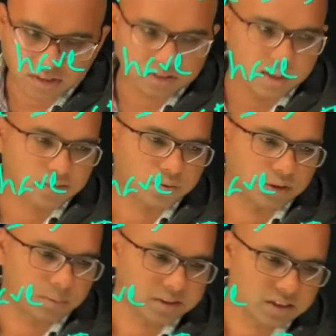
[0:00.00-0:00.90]
signs will
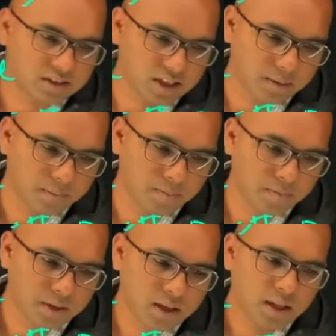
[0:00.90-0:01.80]
remain the same,
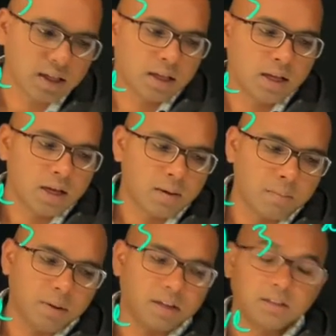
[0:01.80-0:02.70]

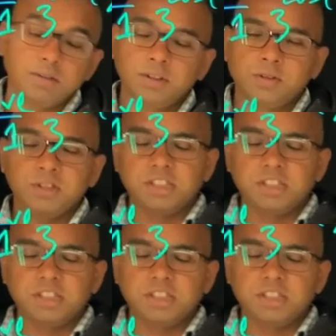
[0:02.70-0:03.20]
but you need to